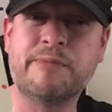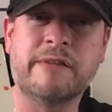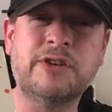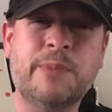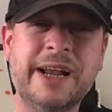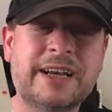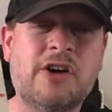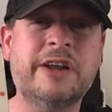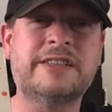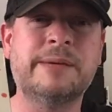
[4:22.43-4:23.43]
Brothers, but in a
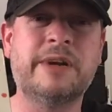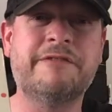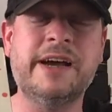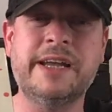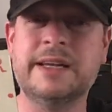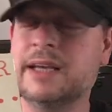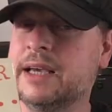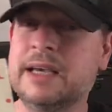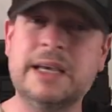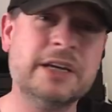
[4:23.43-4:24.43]
kind of similar vein.
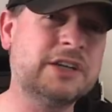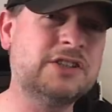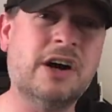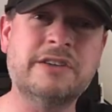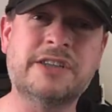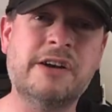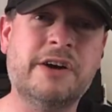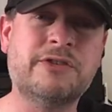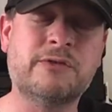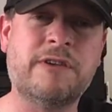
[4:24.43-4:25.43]
Guitar
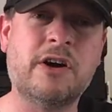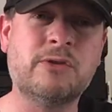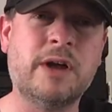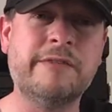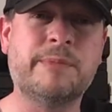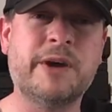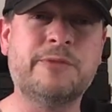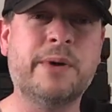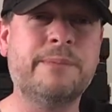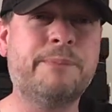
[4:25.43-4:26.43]
solos are flying all over the place,
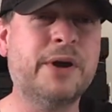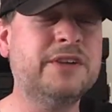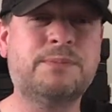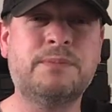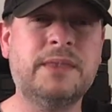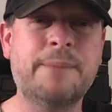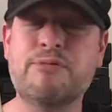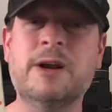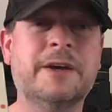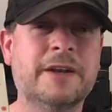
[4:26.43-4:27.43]
but they're
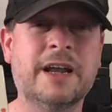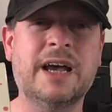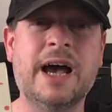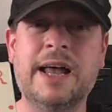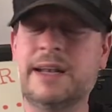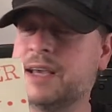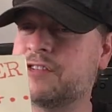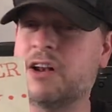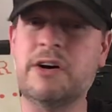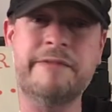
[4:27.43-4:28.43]
brilliant. And it's
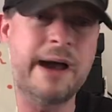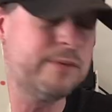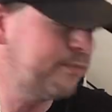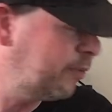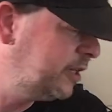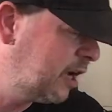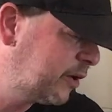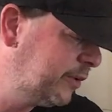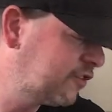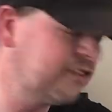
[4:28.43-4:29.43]
a live album. Probably no
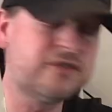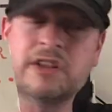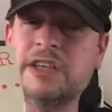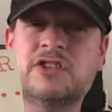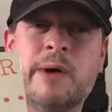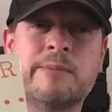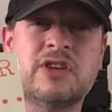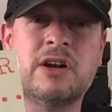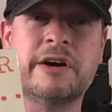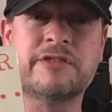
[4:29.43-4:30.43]
coincidence that these 2 albums
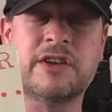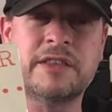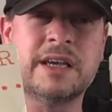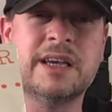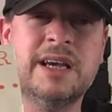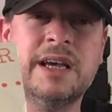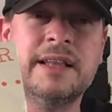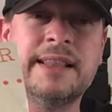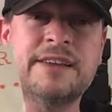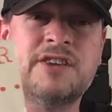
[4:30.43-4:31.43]
are live, because I think
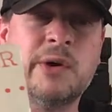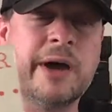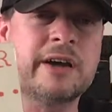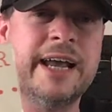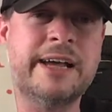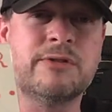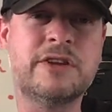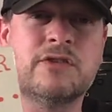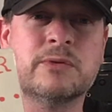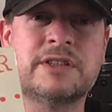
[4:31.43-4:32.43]
that's the only way I can handle
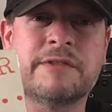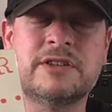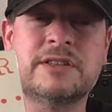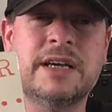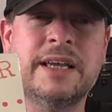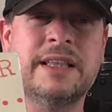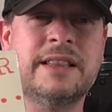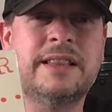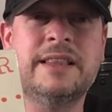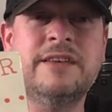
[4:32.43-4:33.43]
this sort of stuff, because
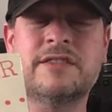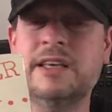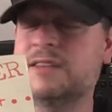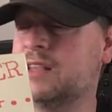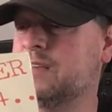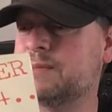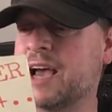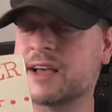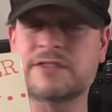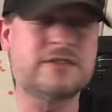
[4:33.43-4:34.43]
these
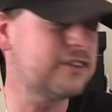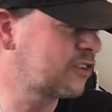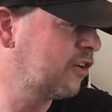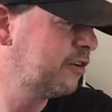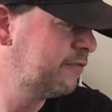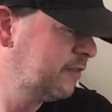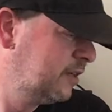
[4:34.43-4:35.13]
acts just kind of